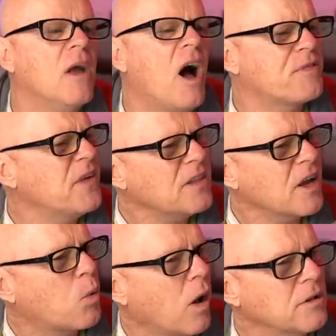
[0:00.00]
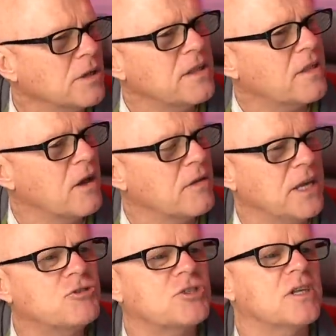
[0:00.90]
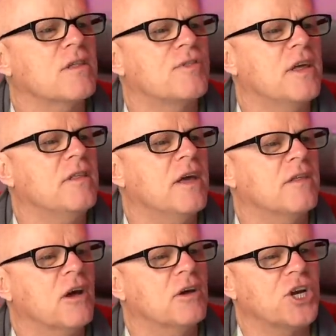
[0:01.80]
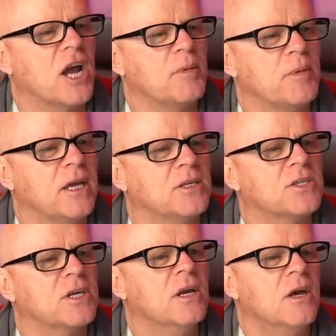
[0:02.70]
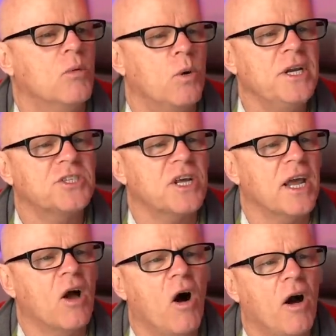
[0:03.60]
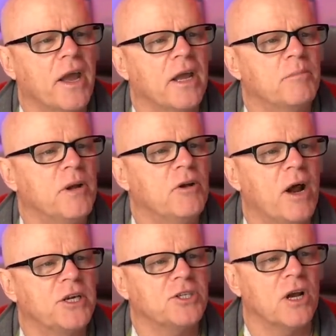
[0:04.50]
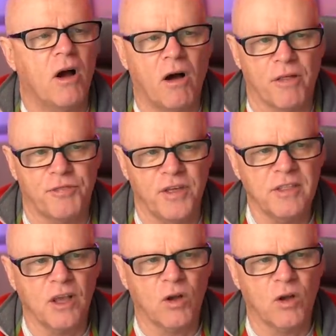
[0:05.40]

I think the quality, though, the interesting thing there, though, Jamie, is when you're saying high end, mid-range, I think the